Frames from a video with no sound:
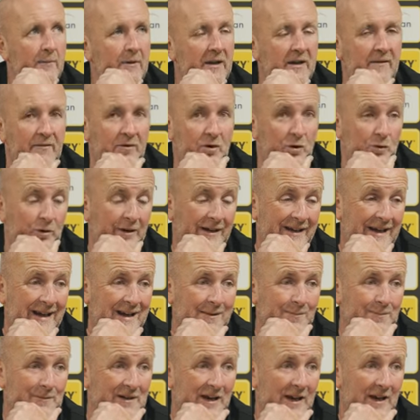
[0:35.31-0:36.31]
We never got a
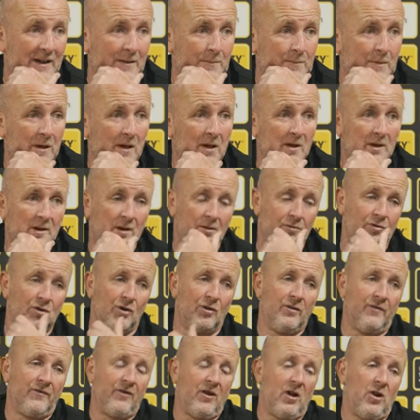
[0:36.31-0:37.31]
game time. I was
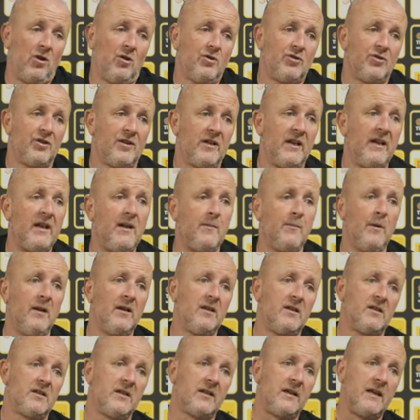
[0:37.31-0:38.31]
looking for 180
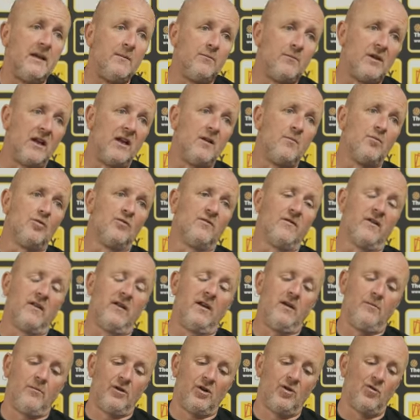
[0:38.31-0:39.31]
minutes of game time over
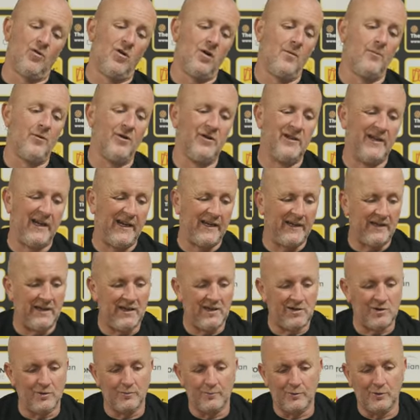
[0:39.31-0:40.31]
there. We got about
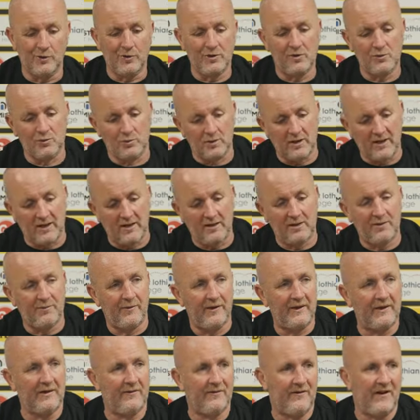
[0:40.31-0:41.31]
90, so boys only had
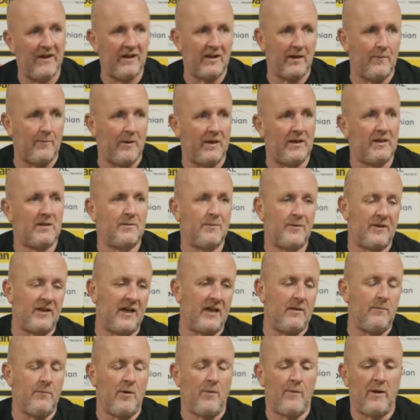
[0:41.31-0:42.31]
20-30 minutes by
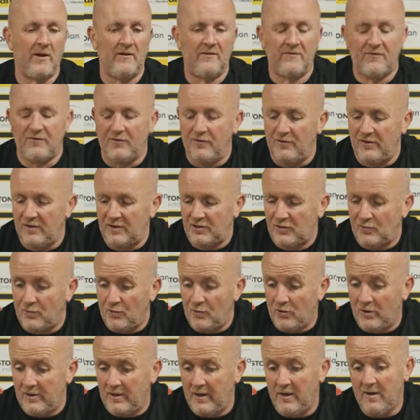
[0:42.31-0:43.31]
the time we went through the
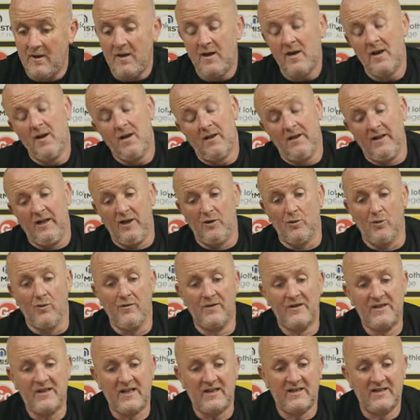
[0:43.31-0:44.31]
squad. And then
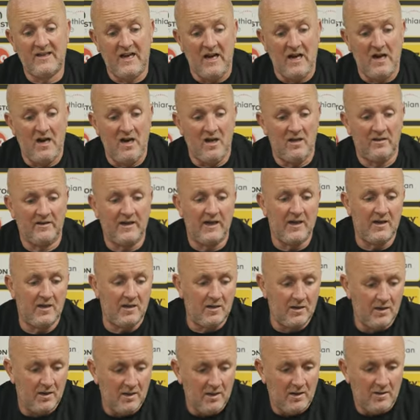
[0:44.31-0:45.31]
obviously
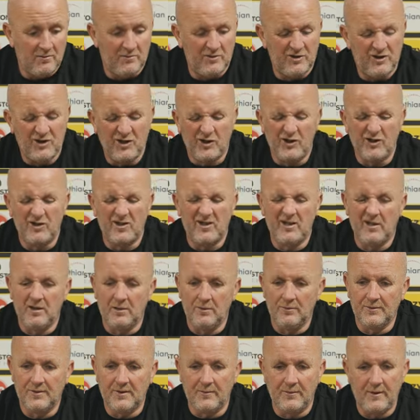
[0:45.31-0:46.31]
Saturday, which you could see
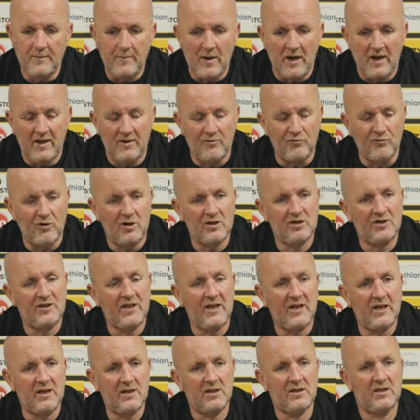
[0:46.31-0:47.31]
there was a wee bit of
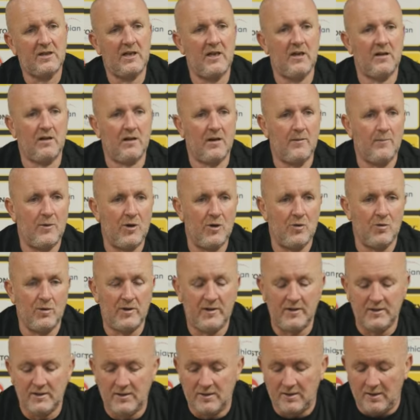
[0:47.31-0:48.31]
rustiness there, to be
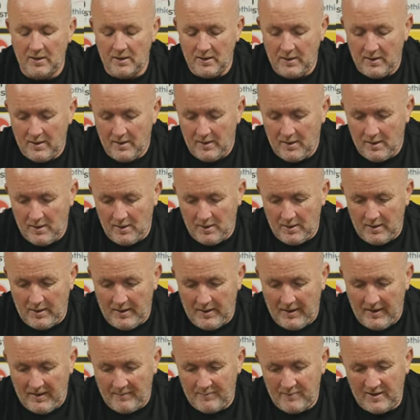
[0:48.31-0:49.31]
honest.
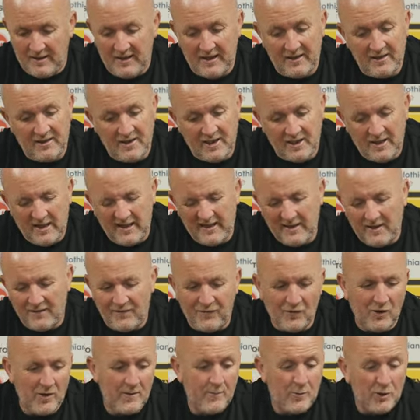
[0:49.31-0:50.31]
And then tonight I
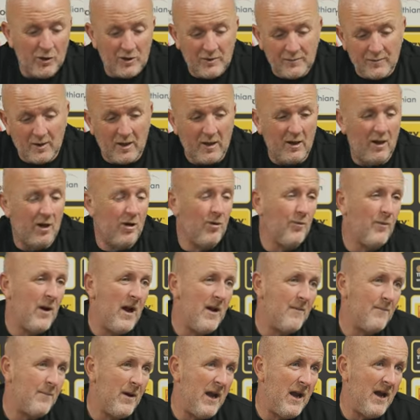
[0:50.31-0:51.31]
thought the boys were a little
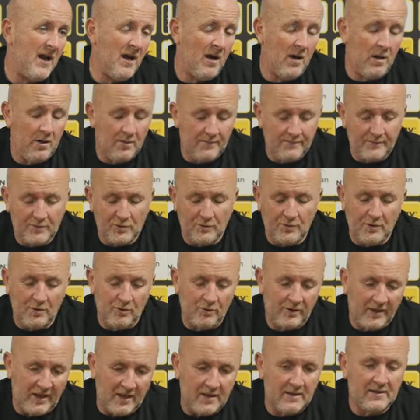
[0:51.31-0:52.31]
bit better. Got to
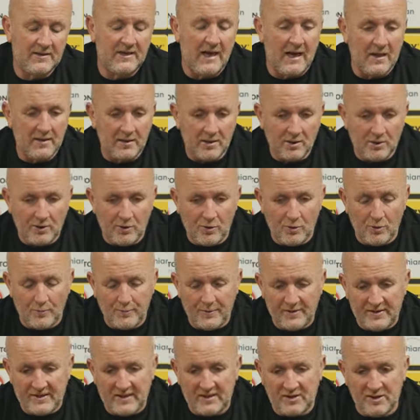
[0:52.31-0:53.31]
look at the standard of the
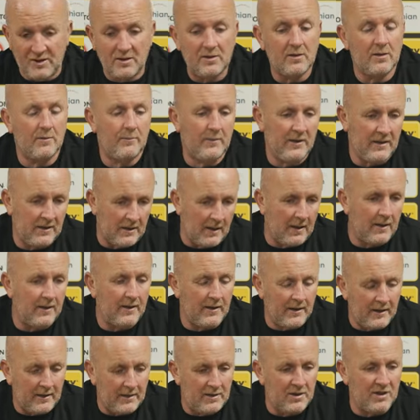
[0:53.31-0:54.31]
opposition. I mean that
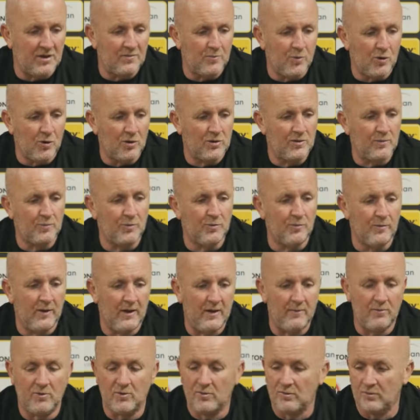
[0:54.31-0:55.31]
the nicest possible
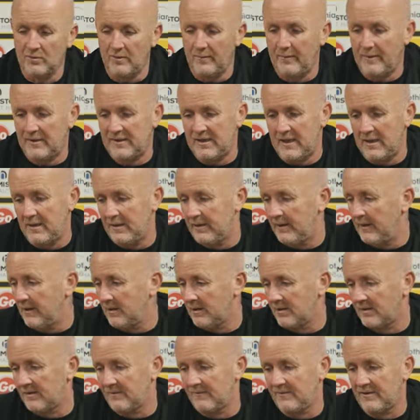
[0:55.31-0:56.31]
way. We're not going to be sitting
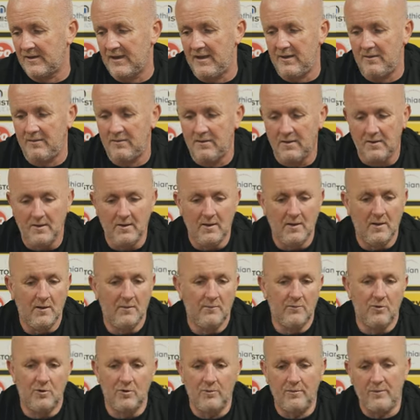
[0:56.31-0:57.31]
here saying,
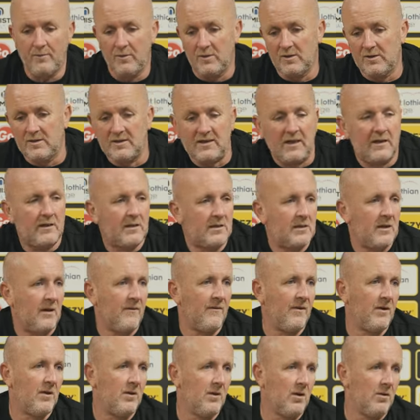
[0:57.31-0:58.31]
oh, we won
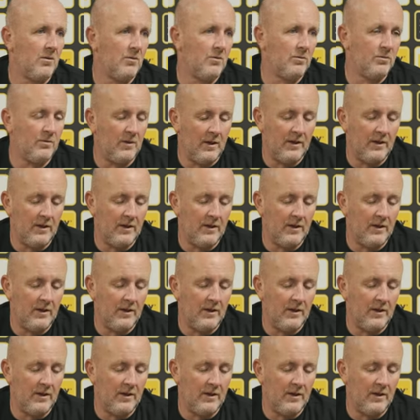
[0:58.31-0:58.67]
6-7-0.